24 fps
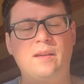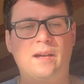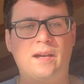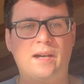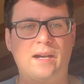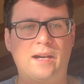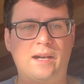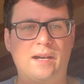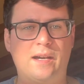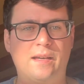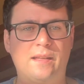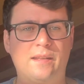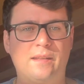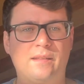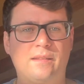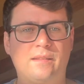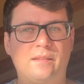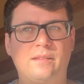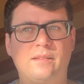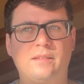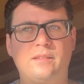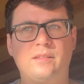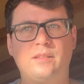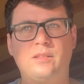on
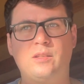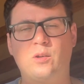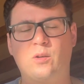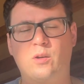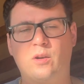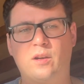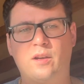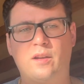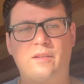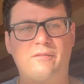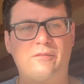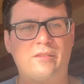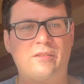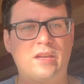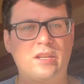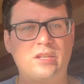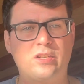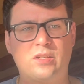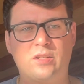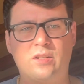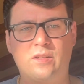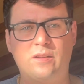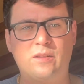your adventure